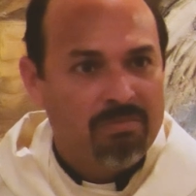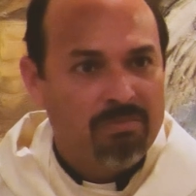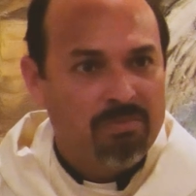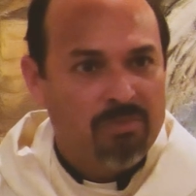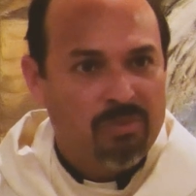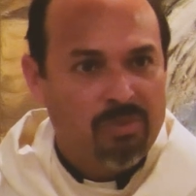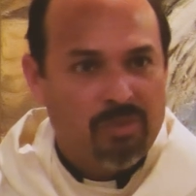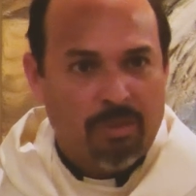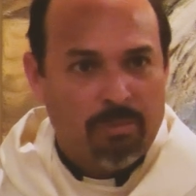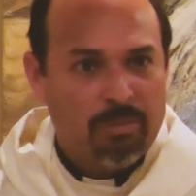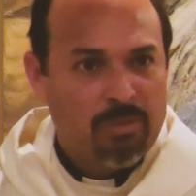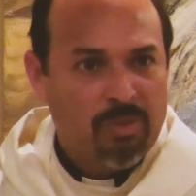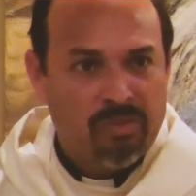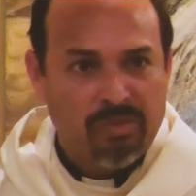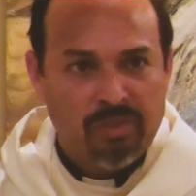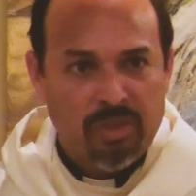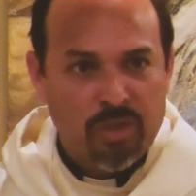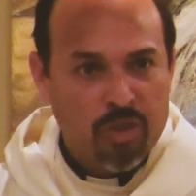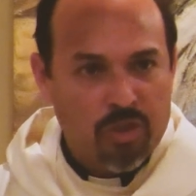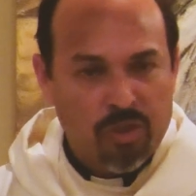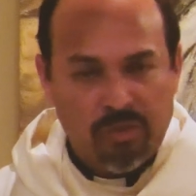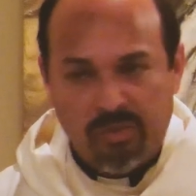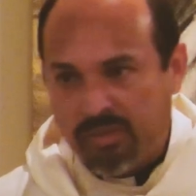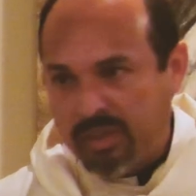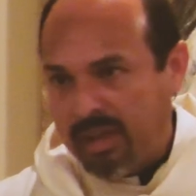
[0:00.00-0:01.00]
Some
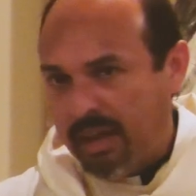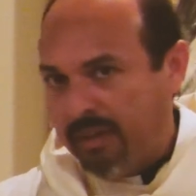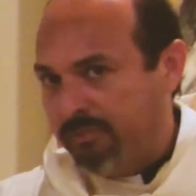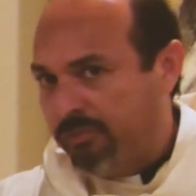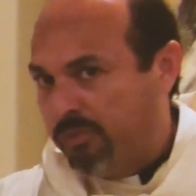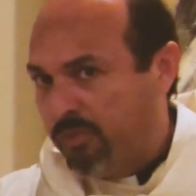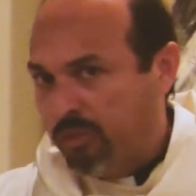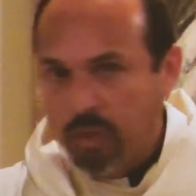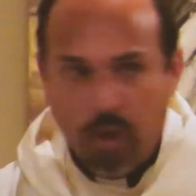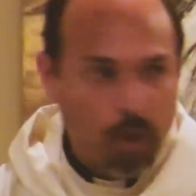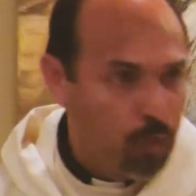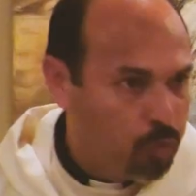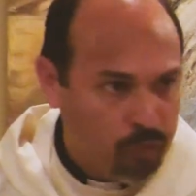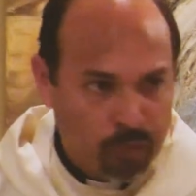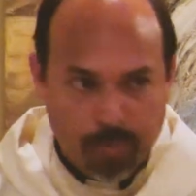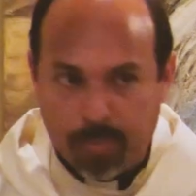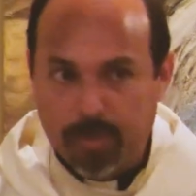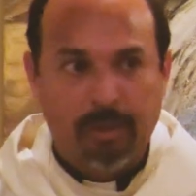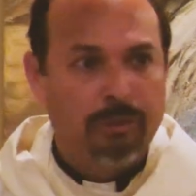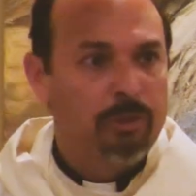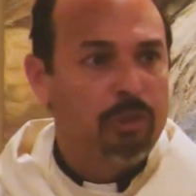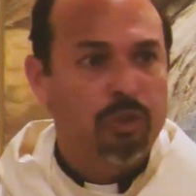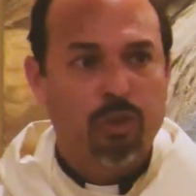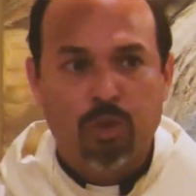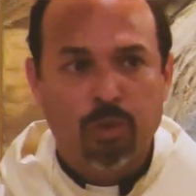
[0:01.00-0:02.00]
decisions have no
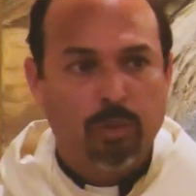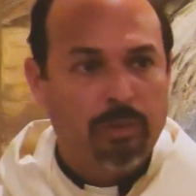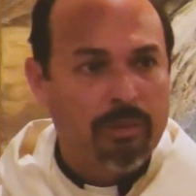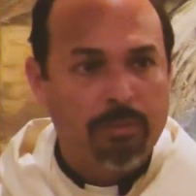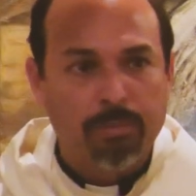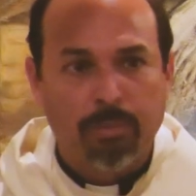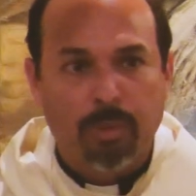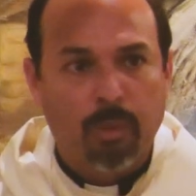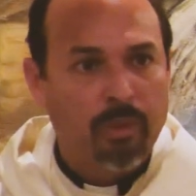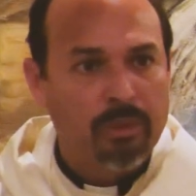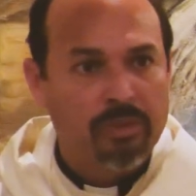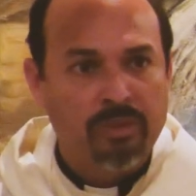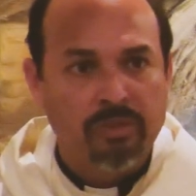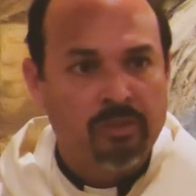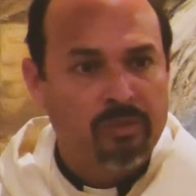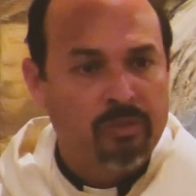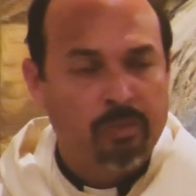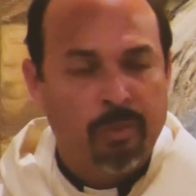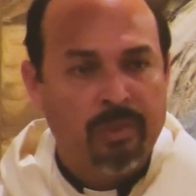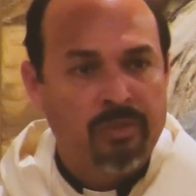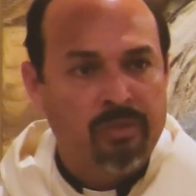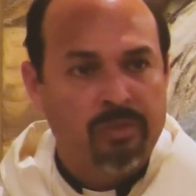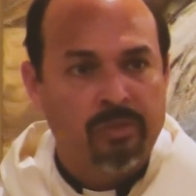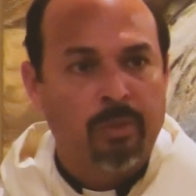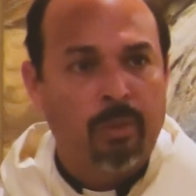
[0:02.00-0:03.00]
spiritual importance
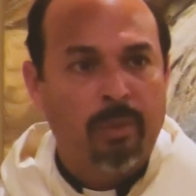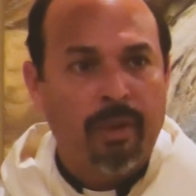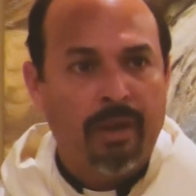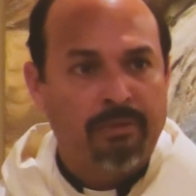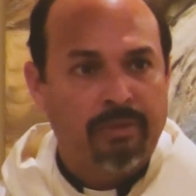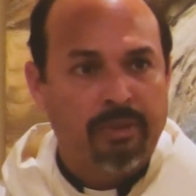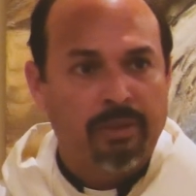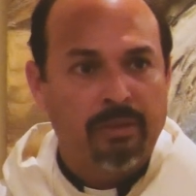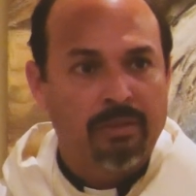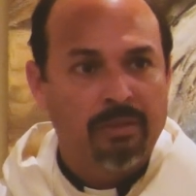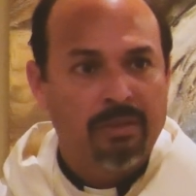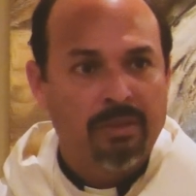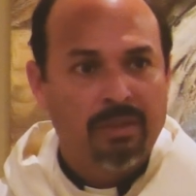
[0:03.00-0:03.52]
whatsoever.